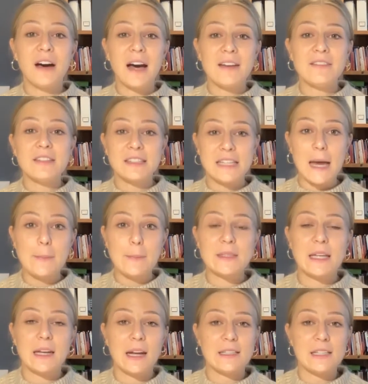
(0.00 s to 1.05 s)
5 steps
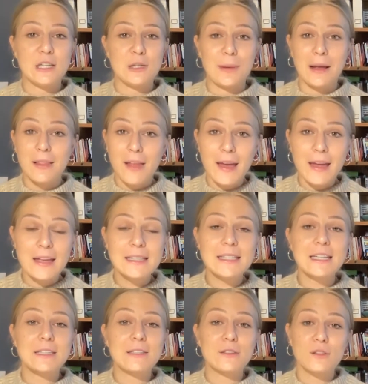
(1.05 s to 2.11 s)
that I teach my clients
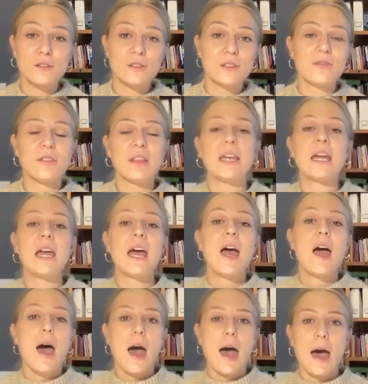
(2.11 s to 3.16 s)
exclusively,
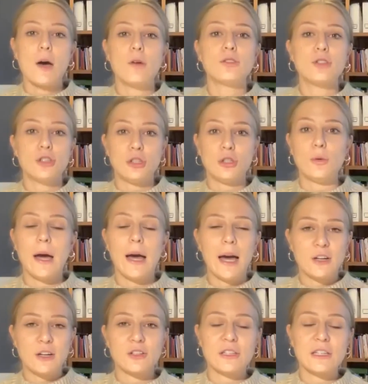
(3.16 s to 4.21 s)
how to
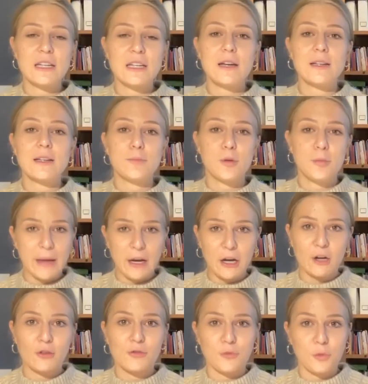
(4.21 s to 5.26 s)
actually
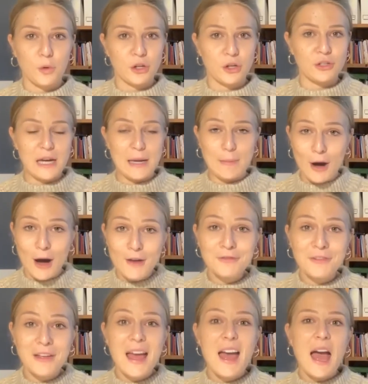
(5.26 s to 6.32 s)
prepare for your time off,
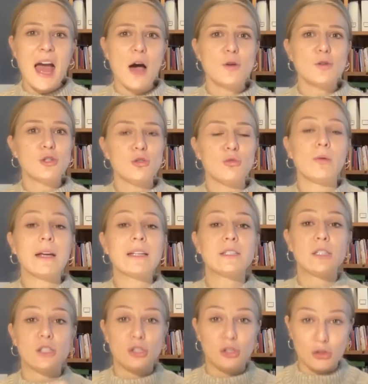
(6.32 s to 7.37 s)
how to
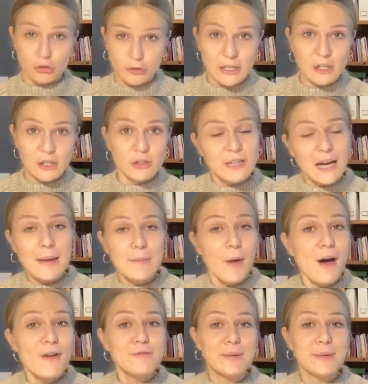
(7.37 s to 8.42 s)
rest during your time
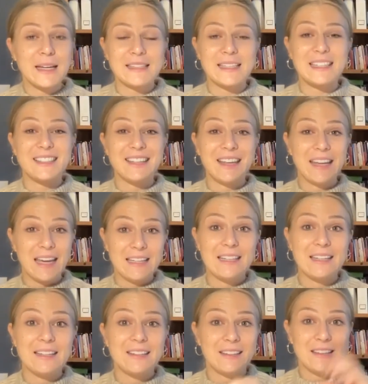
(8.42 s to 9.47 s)
off, because that's,
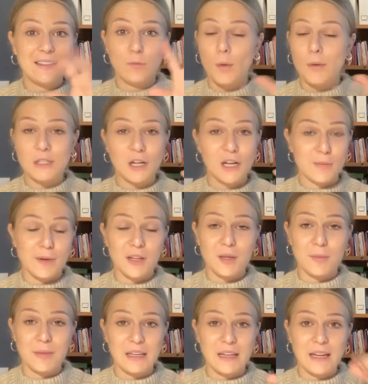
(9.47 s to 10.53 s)
again, what we talked about at
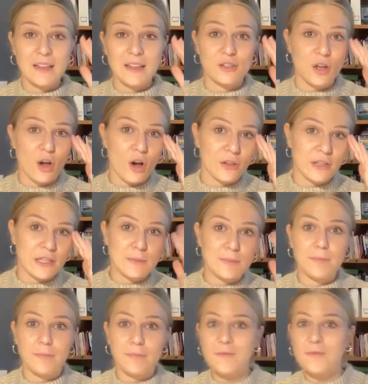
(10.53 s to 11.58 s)
the beginning. There's all these
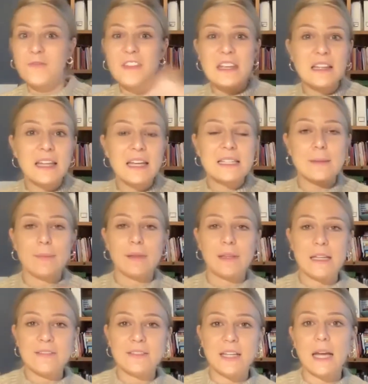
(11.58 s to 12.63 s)
feelings and
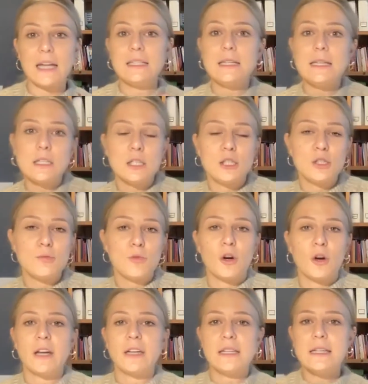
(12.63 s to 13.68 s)
beliefs like I need to do
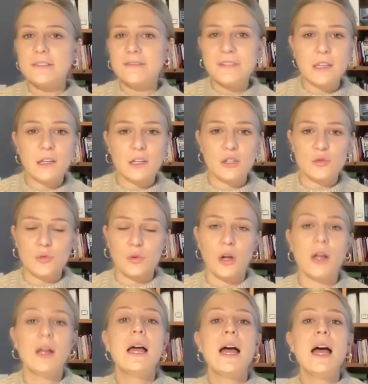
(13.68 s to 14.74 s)
more, I need to feel in
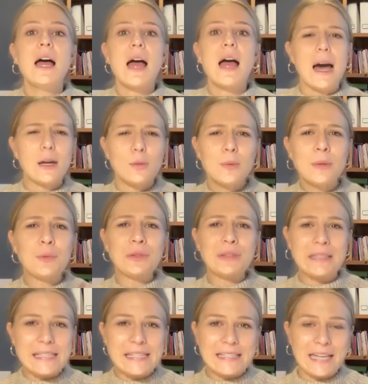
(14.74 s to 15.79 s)
control. How do we
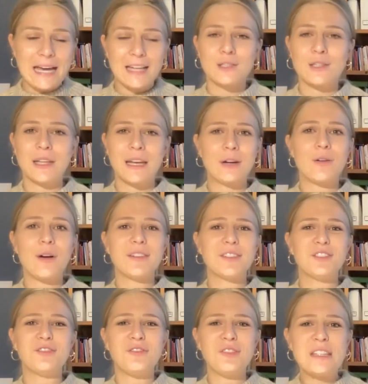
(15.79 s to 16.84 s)
release that so that I don't have
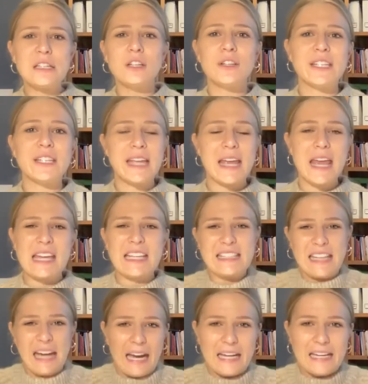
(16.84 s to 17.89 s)
to feel this
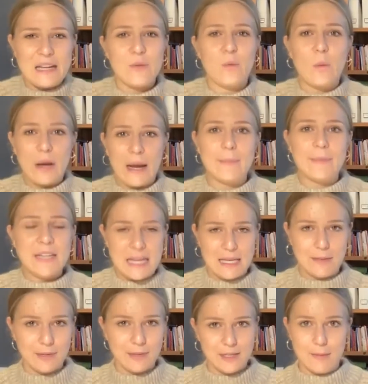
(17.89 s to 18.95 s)
anxiety when I'm
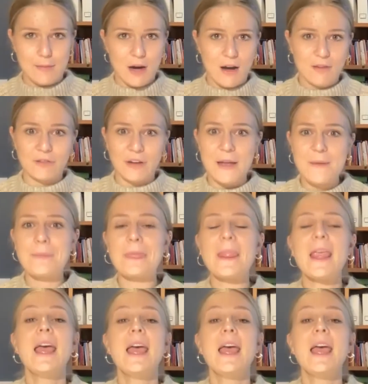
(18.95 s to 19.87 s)
taking my time off, right?